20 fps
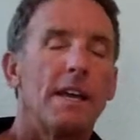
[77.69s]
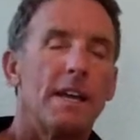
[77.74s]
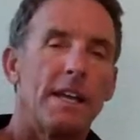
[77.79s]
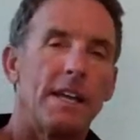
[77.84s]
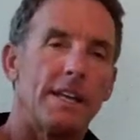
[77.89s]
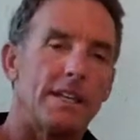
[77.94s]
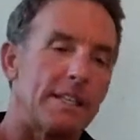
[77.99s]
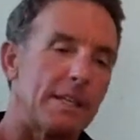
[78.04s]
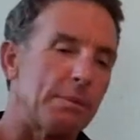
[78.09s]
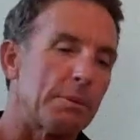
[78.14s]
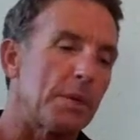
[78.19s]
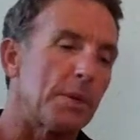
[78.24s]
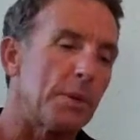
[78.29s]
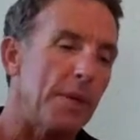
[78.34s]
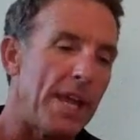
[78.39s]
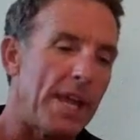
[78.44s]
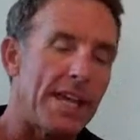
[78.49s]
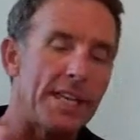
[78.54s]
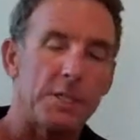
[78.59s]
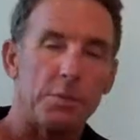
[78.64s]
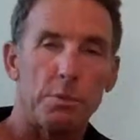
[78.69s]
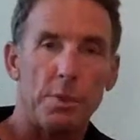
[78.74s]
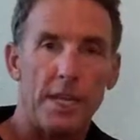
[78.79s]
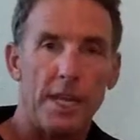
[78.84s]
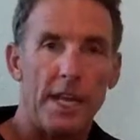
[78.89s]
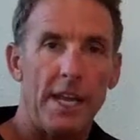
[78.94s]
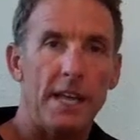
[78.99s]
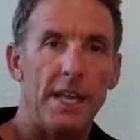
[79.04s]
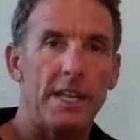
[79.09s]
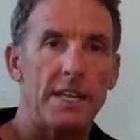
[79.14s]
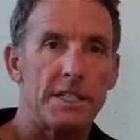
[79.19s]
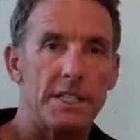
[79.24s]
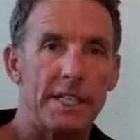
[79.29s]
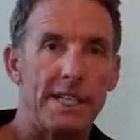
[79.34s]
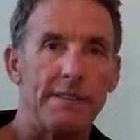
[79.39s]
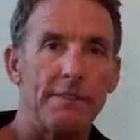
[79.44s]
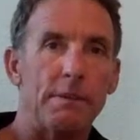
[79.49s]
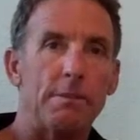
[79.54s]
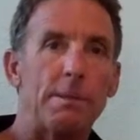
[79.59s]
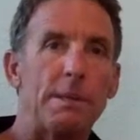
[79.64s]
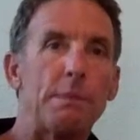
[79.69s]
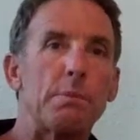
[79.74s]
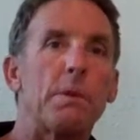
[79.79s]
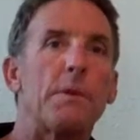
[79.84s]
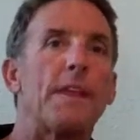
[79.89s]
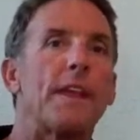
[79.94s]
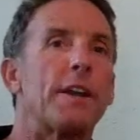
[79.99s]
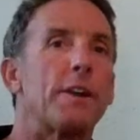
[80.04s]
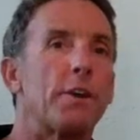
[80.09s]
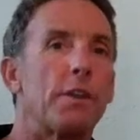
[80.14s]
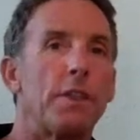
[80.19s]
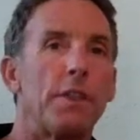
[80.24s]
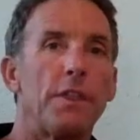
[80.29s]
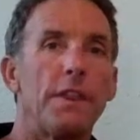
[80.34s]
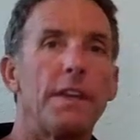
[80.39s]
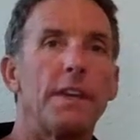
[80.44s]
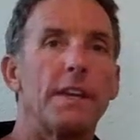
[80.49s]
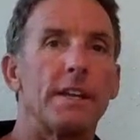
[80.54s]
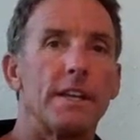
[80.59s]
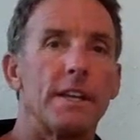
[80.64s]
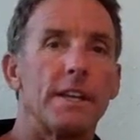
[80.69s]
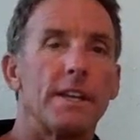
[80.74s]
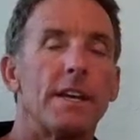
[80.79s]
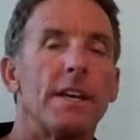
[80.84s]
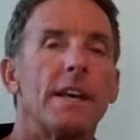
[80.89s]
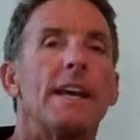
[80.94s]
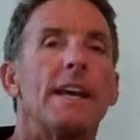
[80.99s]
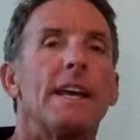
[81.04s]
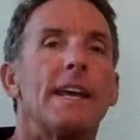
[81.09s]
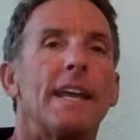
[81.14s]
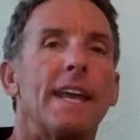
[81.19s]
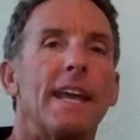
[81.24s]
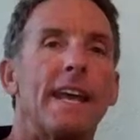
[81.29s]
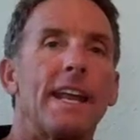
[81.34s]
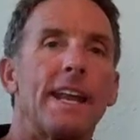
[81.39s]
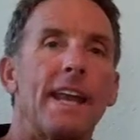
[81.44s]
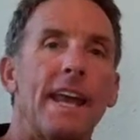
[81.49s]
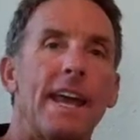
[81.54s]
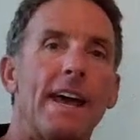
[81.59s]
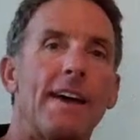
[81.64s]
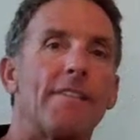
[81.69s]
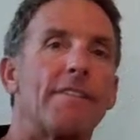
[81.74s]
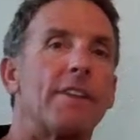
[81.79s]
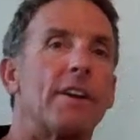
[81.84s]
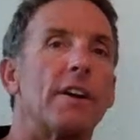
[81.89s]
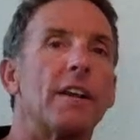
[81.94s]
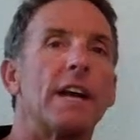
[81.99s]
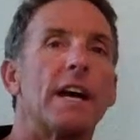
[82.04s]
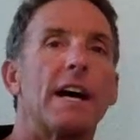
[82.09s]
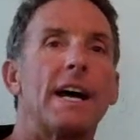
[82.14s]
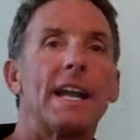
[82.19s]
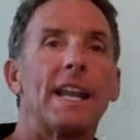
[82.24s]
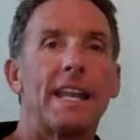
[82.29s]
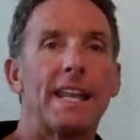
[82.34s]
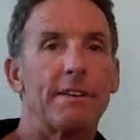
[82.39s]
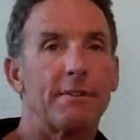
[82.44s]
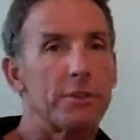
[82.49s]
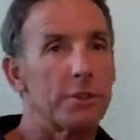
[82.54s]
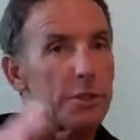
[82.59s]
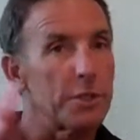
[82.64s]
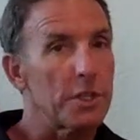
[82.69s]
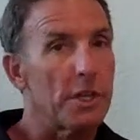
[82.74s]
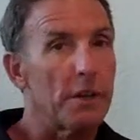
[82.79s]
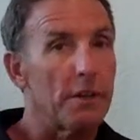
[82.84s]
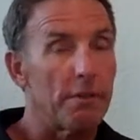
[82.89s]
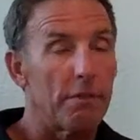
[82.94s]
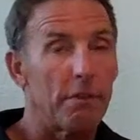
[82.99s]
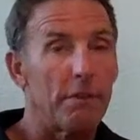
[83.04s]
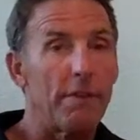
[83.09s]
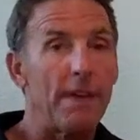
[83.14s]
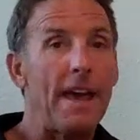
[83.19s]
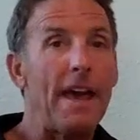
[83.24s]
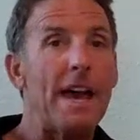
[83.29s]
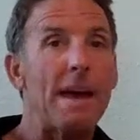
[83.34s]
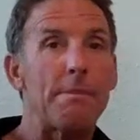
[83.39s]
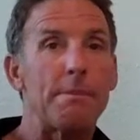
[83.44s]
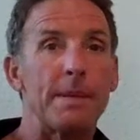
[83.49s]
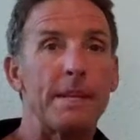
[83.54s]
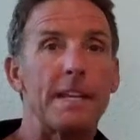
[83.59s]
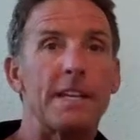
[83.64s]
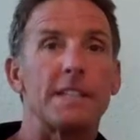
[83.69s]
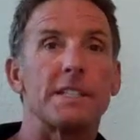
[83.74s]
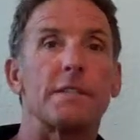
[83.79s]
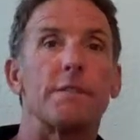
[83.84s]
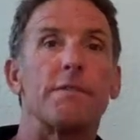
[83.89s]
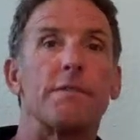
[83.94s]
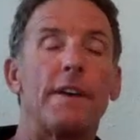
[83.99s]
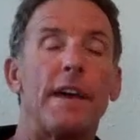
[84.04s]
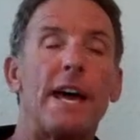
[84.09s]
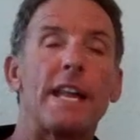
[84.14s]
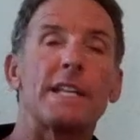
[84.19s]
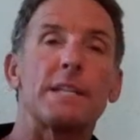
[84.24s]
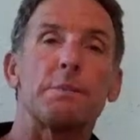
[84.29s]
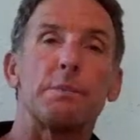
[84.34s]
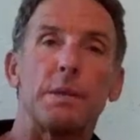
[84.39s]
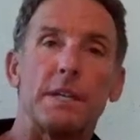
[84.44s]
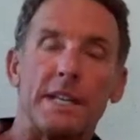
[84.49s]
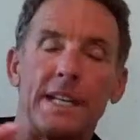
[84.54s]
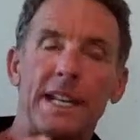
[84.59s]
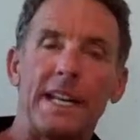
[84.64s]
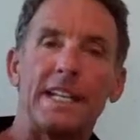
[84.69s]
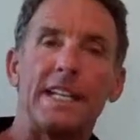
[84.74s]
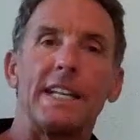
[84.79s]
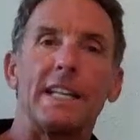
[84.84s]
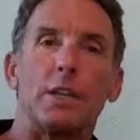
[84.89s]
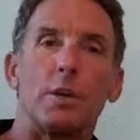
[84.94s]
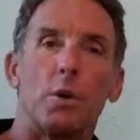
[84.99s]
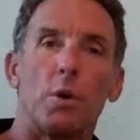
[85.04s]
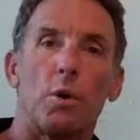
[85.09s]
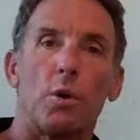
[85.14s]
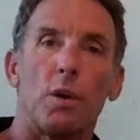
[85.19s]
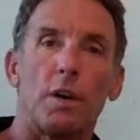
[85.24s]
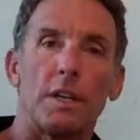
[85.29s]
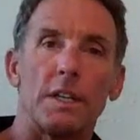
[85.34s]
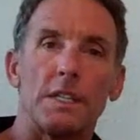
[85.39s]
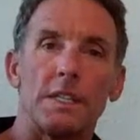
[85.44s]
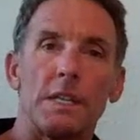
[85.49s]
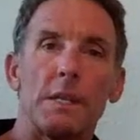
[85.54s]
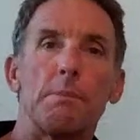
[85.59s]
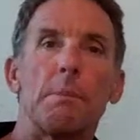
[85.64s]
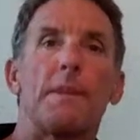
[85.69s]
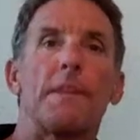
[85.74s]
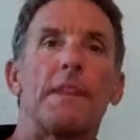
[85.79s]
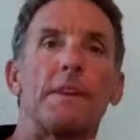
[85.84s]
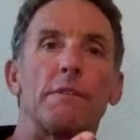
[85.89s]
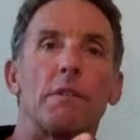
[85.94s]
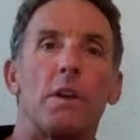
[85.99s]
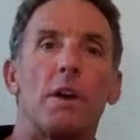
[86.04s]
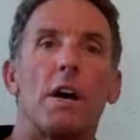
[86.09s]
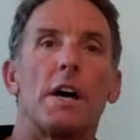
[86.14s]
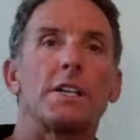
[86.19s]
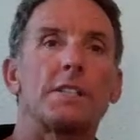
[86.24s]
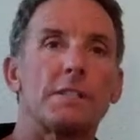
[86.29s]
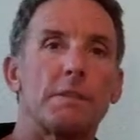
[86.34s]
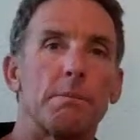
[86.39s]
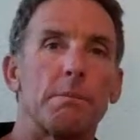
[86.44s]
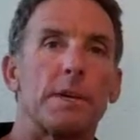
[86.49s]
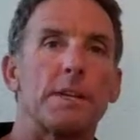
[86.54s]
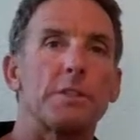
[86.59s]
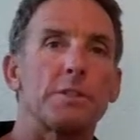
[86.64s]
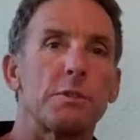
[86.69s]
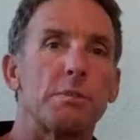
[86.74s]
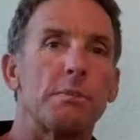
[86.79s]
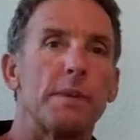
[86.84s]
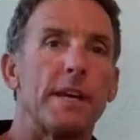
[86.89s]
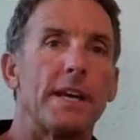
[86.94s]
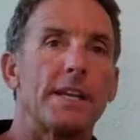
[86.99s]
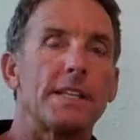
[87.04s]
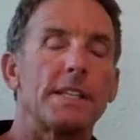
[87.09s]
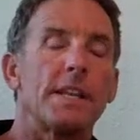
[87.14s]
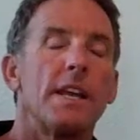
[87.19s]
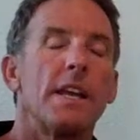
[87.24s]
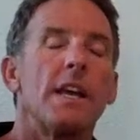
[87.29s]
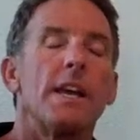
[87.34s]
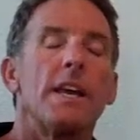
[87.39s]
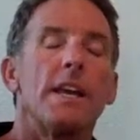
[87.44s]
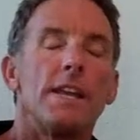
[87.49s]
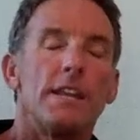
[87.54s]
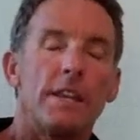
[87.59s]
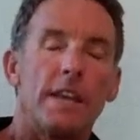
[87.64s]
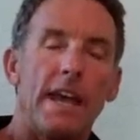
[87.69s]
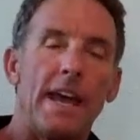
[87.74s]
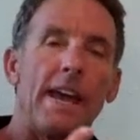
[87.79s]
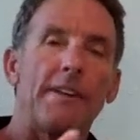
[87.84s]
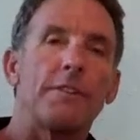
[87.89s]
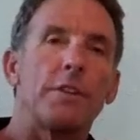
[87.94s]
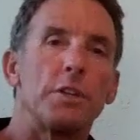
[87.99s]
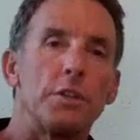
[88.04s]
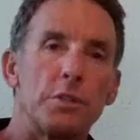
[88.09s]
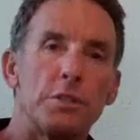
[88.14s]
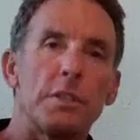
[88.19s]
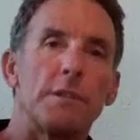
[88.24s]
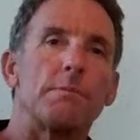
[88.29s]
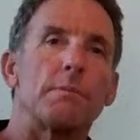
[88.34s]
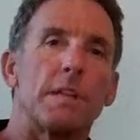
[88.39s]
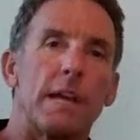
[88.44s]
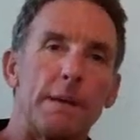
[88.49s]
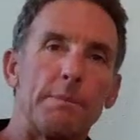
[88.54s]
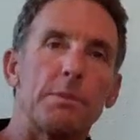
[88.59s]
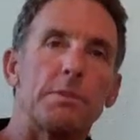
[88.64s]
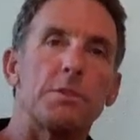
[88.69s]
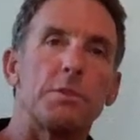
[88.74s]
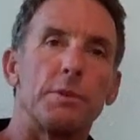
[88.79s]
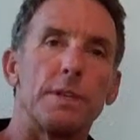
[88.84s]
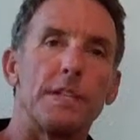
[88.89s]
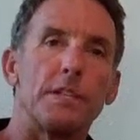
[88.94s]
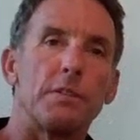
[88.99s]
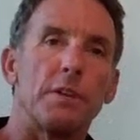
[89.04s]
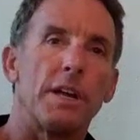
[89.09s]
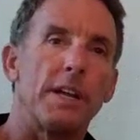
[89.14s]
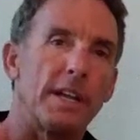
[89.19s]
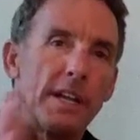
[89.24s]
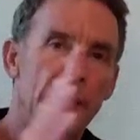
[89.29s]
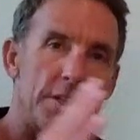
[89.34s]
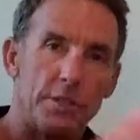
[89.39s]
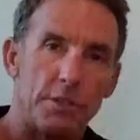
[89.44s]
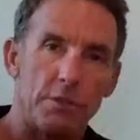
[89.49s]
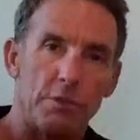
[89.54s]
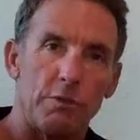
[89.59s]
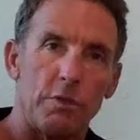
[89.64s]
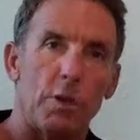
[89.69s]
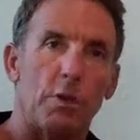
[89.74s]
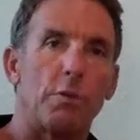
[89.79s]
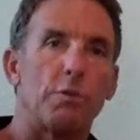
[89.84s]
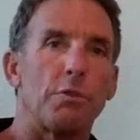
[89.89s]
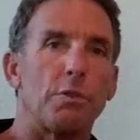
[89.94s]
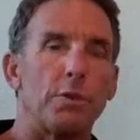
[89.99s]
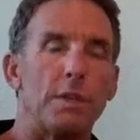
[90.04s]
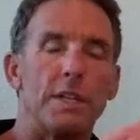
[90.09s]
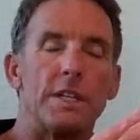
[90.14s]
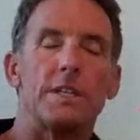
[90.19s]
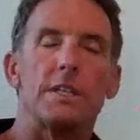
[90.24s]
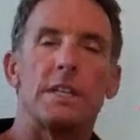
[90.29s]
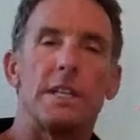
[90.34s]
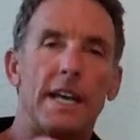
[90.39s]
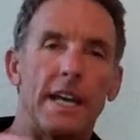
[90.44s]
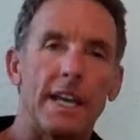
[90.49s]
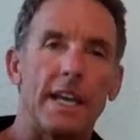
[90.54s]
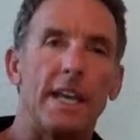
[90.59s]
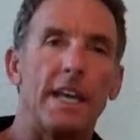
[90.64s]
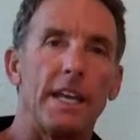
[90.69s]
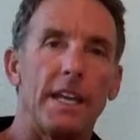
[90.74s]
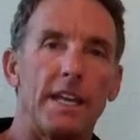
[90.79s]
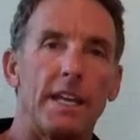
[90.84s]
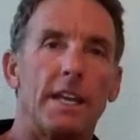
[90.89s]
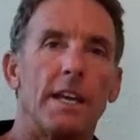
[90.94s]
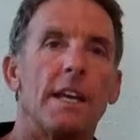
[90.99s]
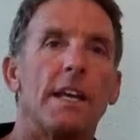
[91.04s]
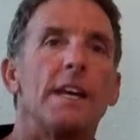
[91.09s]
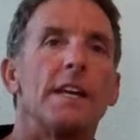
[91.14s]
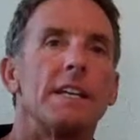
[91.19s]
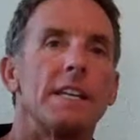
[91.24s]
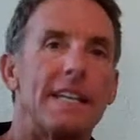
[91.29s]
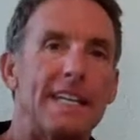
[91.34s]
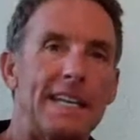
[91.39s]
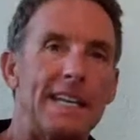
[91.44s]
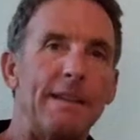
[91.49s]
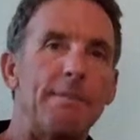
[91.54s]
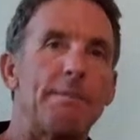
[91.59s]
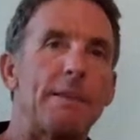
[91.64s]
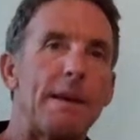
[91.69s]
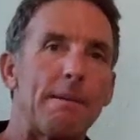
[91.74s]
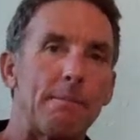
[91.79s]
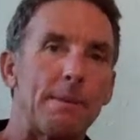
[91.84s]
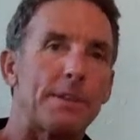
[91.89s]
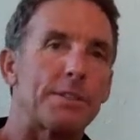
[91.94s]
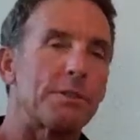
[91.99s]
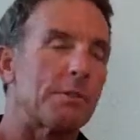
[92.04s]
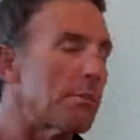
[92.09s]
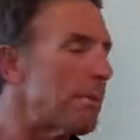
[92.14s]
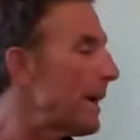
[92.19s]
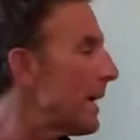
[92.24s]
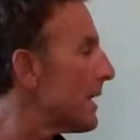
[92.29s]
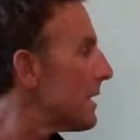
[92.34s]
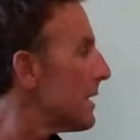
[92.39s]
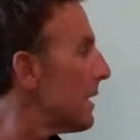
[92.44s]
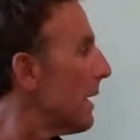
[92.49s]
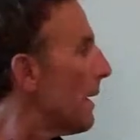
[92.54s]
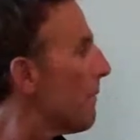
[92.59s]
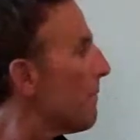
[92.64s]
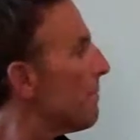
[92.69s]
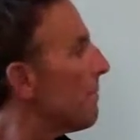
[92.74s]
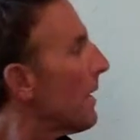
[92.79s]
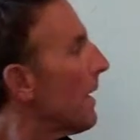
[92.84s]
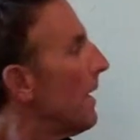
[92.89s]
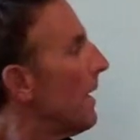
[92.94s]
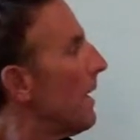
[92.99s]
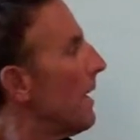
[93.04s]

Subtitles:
And typically as we age, even people that are thin can have very high levels of fat because the fat is protecting their organs, but they've lost muscle mass. You have to do some type of strength training as you go through each decade to keep that muscle mass up.